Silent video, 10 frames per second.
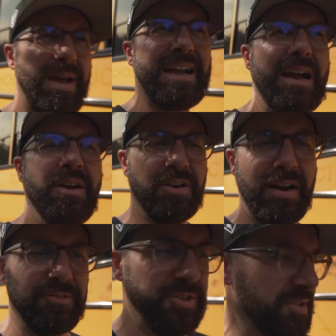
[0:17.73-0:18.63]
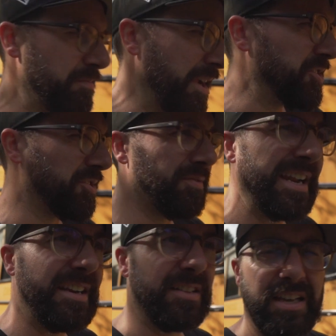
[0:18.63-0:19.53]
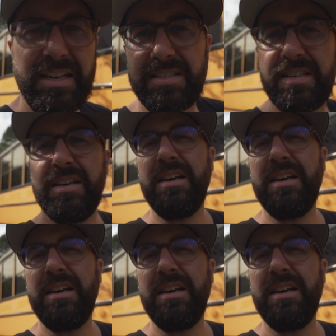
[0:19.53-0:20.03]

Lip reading: back out here after some major rain delays.